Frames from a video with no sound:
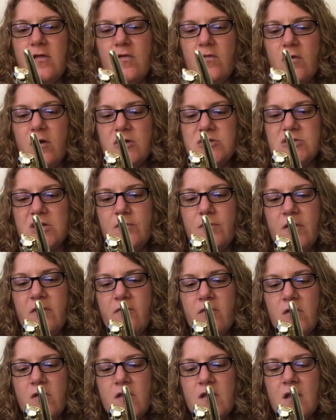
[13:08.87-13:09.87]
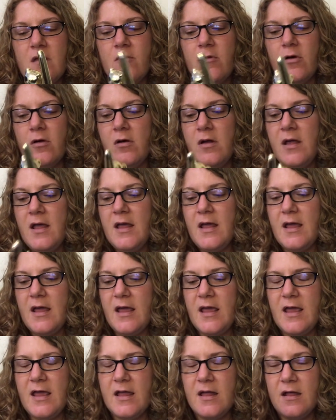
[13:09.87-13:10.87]
workshop over the summer
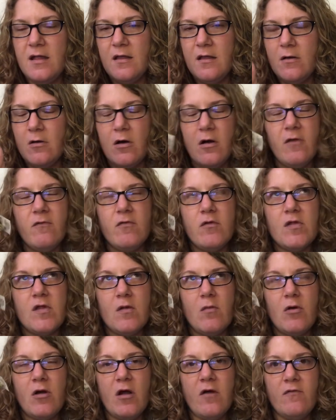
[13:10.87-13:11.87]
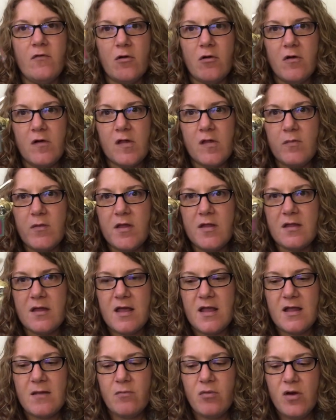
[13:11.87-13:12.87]
and, or over the summer, over Christmas,
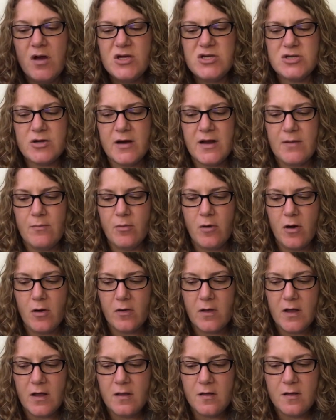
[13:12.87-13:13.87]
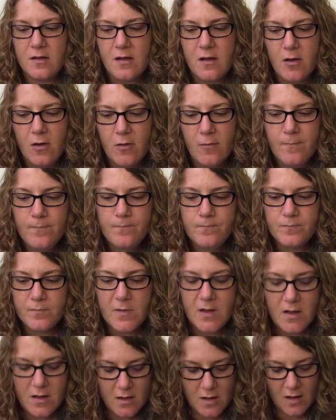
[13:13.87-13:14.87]
and I'm pretty sure he broke it, so I got
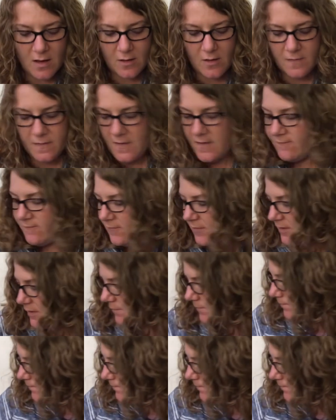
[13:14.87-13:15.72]
that